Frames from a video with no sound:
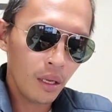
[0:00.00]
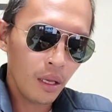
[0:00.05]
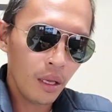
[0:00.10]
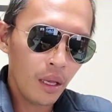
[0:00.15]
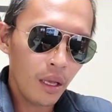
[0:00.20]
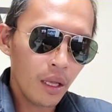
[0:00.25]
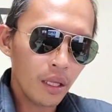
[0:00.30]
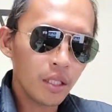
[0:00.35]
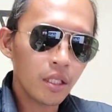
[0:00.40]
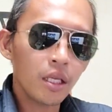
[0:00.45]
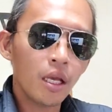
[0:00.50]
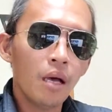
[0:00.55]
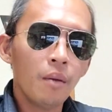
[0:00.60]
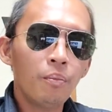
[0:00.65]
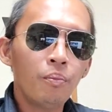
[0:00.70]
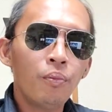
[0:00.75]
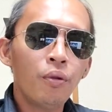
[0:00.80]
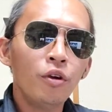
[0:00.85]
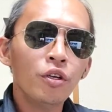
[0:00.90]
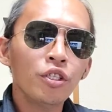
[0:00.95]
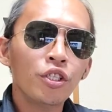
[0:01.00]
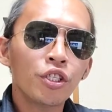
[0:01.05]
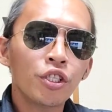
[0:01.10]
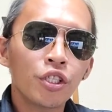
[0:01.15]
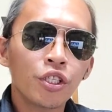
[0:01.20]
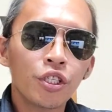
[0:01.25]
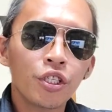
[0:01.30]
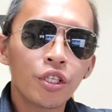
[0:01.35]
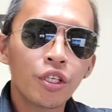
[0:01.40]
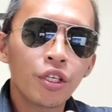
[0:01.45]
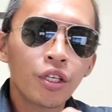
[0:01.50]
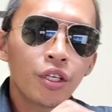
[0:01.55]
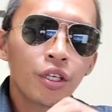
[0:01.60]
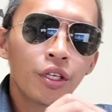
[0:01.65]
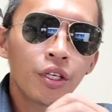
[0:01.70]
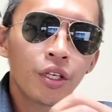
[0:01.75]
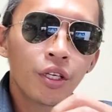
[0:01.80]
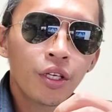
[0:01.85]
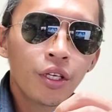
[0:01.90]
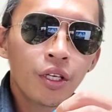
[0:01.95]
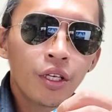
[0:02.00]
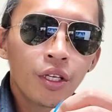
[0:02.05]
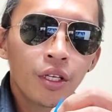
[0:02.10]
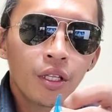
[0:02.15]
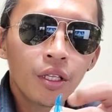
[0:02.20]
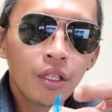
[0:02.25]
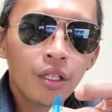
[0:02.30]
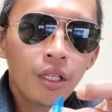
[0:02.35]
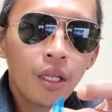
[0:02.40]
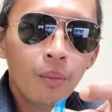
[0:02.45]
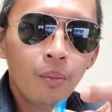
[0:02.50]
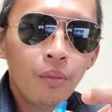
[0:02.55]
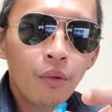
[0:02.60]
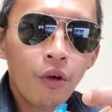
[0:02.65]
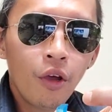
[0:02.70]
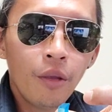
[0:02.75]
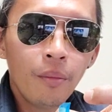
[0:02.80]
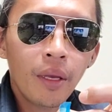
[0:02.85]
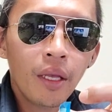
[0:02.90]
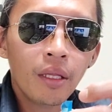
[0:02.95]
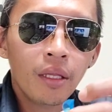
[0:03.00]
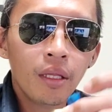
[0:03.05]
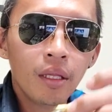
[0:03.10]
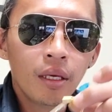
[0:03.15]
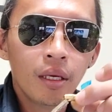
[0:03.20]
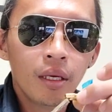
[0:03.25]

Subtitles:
it's a push deployment